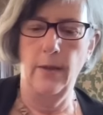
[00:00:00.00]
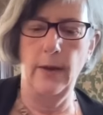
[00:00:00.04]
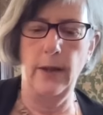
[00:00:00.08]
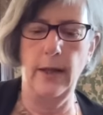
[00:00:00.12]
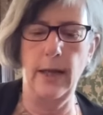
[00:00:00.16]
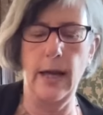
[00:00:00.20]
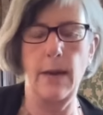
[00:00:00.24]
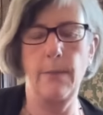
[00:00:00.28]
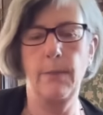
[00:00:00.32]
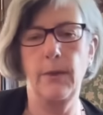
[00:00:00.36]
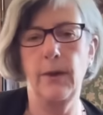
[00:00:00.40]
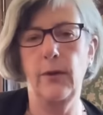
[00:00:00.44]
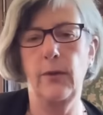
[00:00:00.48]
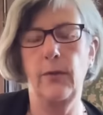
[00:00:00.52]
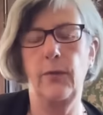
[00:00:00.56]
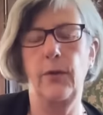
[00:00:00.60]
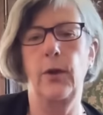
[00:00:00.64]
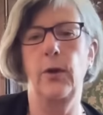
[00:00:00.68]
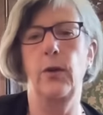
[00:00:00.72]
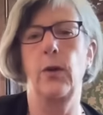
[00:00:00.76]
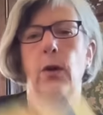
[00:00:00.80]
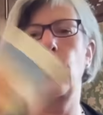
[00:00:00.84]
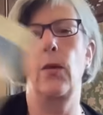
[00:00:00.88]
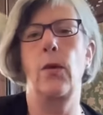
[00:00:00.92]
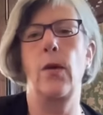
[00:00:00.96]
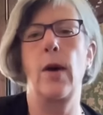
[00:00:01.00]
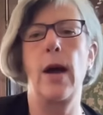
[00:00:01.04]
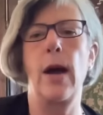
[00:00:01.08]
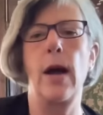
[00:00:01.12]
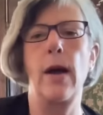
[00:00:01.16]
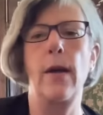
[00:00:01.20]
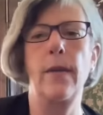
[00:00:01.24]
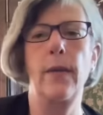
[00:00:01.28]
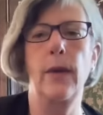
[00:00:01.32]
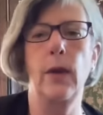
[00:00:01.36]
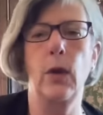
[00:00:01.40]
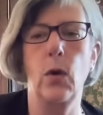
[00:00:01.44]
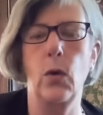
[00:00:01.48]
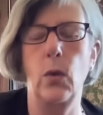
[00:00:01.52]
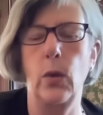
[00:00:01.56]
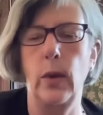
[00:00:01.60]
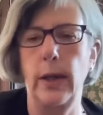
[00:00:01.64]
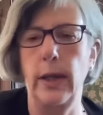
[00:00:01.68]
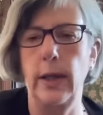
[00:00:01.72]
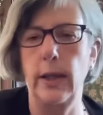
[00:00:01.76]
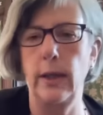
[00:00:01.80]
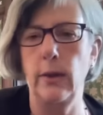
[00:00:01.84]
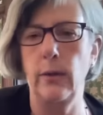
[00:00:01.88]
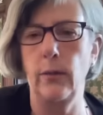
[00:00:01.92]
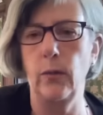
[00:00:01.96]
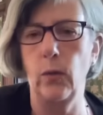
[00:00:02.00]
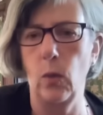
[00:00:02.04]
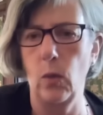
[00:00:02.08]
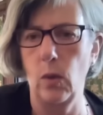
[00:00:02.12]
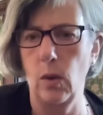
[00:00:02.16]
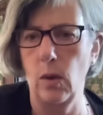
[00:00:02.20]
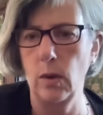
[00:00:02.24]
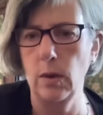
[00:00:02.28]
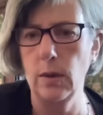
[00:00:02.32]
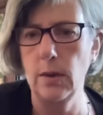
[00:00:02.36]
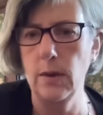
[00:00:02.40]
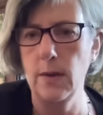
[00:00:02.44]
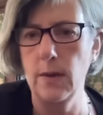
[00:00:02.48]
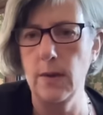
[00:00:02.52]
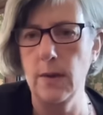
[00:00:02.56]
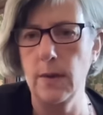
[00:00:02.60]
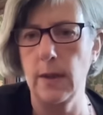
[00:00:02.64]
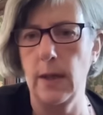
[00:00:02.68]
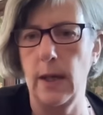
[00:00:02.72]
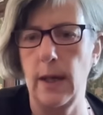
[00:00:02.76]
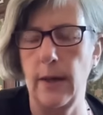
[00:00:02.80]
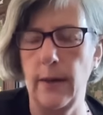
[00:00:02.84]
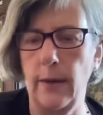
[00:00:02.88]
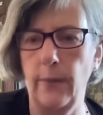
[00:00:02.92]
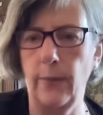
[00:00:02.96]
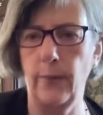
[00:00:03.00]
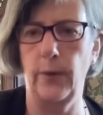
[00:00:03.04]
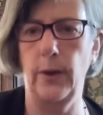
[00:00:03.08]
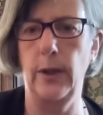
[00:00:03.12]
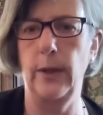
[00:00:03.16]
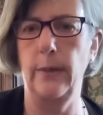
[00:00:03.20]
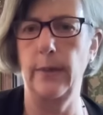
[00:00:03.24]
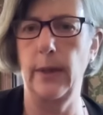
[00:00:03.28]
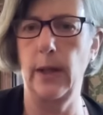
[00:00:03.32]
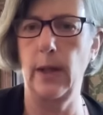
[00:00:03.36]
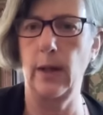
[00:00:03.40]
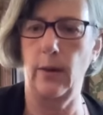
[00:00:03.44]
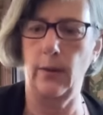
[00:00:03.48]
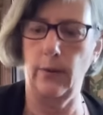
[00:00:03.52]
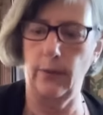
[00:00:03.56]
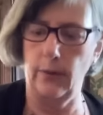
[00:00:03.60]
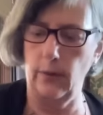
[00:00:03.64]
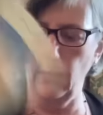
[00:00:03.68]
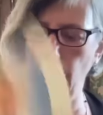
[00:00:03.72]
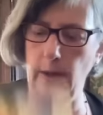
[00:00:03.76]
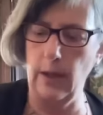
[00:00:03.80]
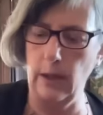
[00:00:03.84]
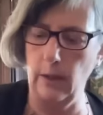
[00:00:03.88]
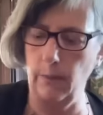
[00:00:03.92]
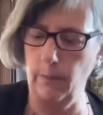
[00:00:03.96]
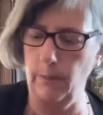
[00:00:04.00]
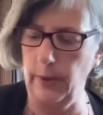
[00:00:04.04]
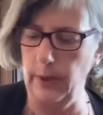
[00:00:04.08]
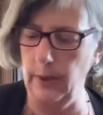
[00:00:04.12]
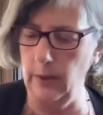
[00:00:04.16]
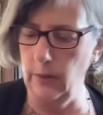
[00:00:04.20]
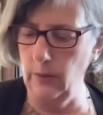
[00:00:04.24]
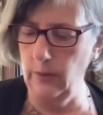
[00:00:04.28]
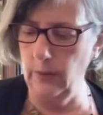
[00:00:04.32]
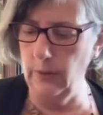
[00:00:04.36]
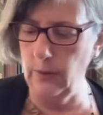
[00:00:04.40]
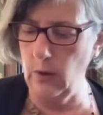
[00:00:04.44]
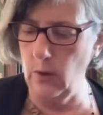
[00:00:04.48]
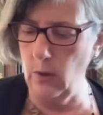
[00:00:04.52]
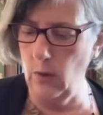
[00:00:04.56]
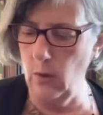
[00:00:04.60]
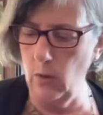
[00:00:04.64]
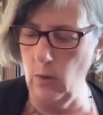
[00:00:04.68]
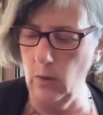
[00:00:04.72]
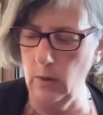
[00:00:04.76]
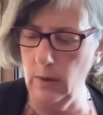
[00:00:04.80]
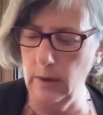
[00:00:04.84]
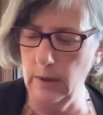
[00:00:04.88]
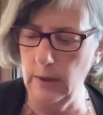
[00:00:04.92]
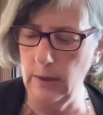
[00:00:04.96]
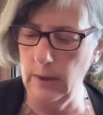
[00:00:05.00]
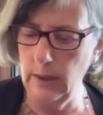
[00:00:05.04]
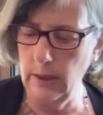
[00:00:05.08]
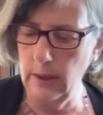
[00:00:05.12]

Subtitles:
The atmosphere around the Queen of Wands. Are there females on that appeals court?